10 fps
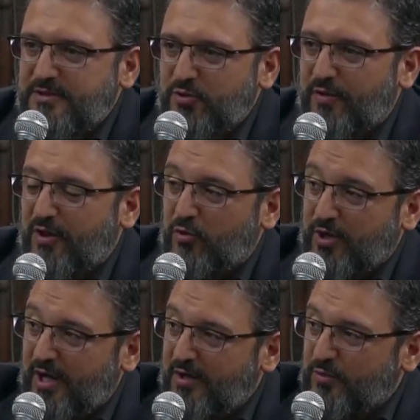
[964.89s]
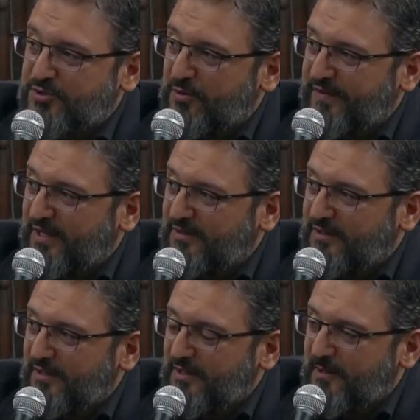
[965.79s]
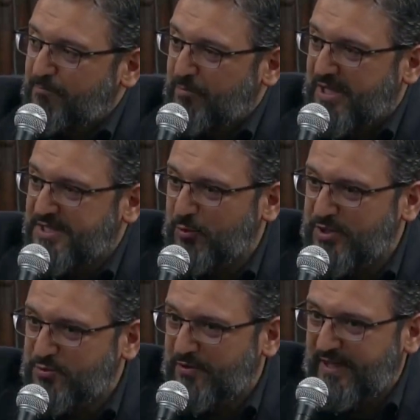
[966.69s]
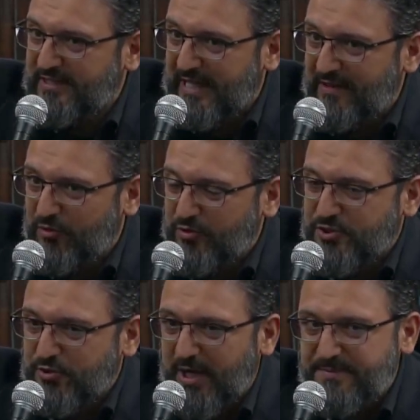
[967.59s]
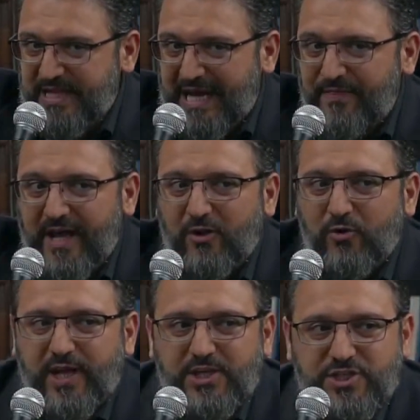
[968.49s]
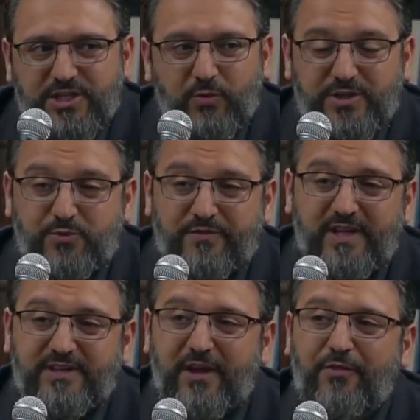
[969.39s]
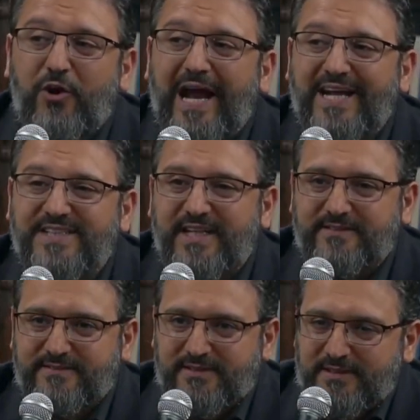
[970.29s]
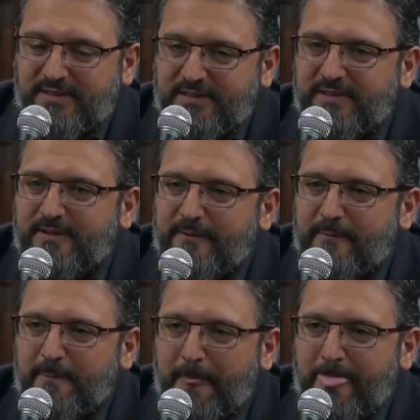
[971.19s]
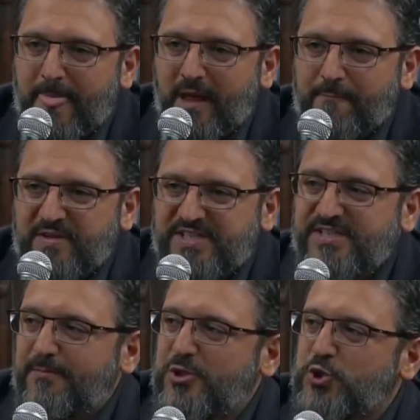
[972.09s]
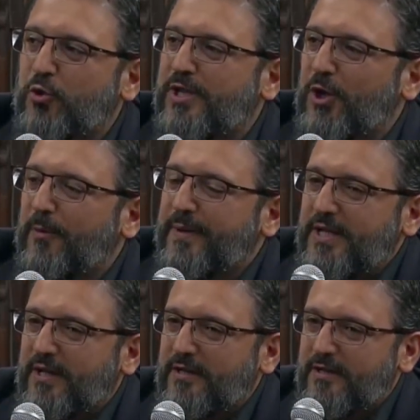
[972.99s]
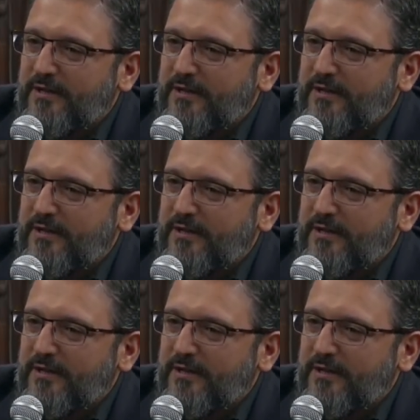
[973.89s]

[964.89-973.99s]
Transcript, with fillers: So the Quran was revealed because it was revealed in those tribes at that location, it was revealed in their accent. This is a majority opinion.